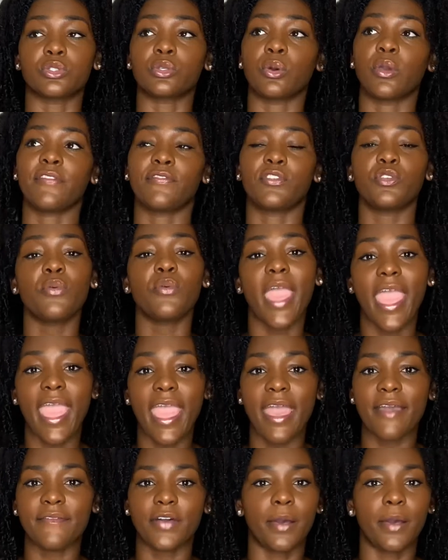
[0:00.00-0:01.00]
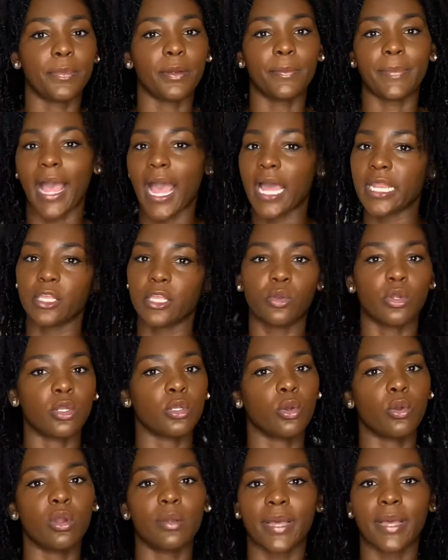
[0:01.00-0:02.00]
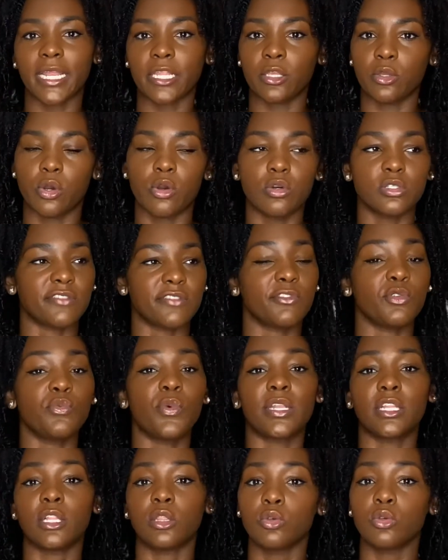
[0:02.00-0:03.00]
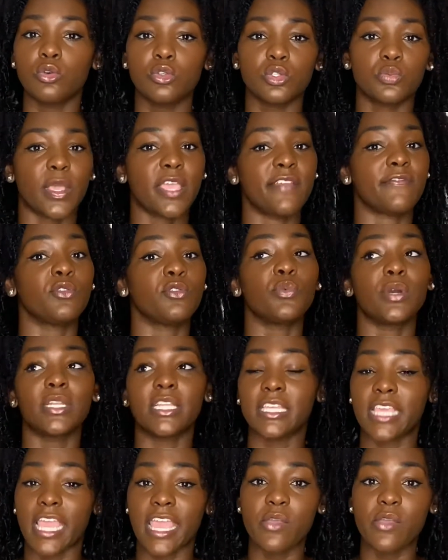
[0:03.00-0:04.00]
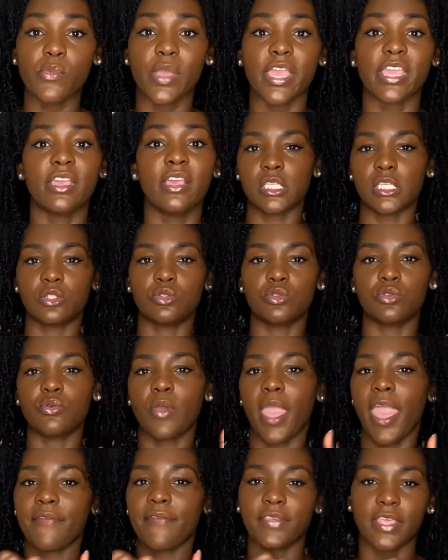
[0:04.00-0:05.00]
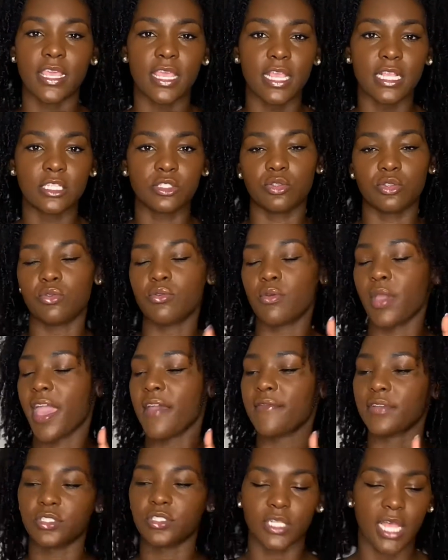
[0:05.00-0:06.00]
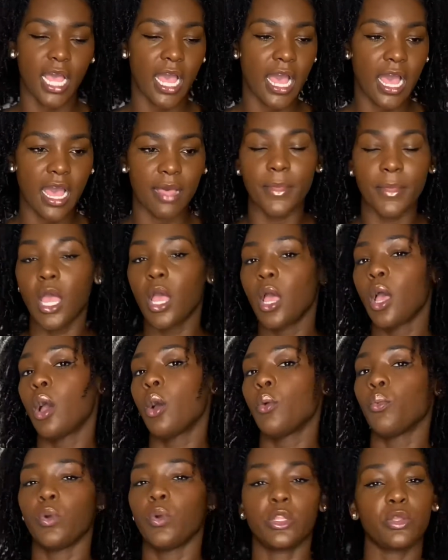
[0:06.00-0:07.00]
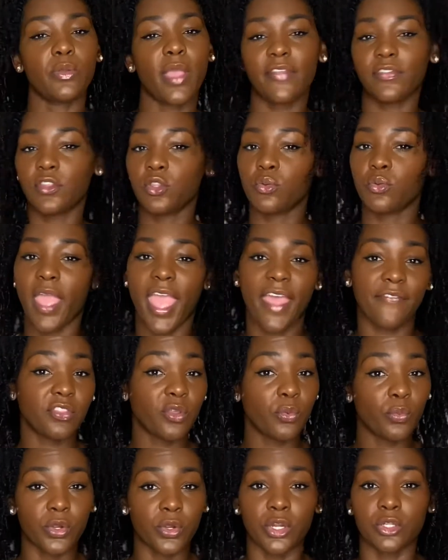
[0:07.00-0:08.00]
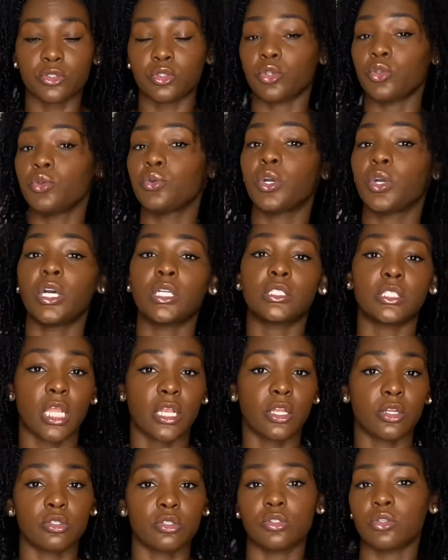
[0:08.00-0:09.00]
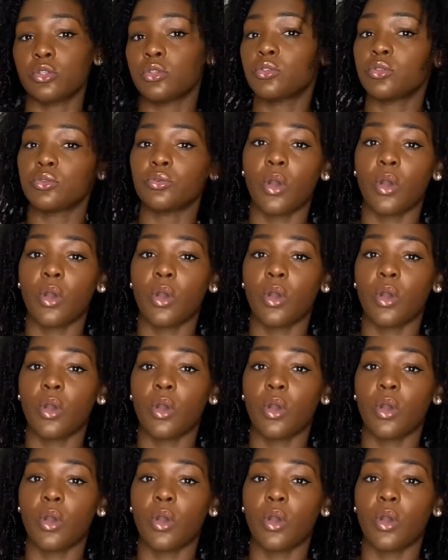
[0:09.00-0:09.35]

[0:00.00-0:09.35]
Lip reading: So if you have upper body or lower body goals, if you want to lose weight, if you want to gain weight, do you have kids? Do you have a job? What do you have to do after work? Do you cook dinner? Do you do